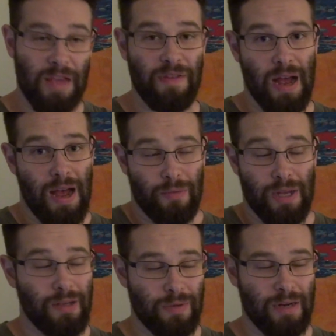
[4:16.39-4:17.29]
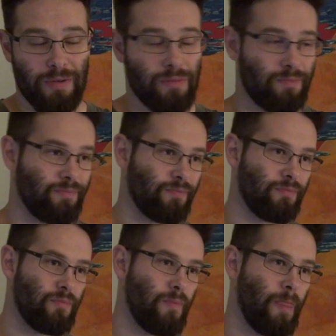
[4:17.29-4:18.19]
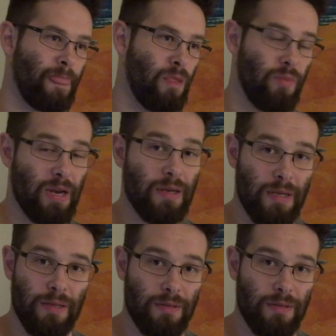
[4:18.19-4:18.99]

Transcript: If not, well, whatever. But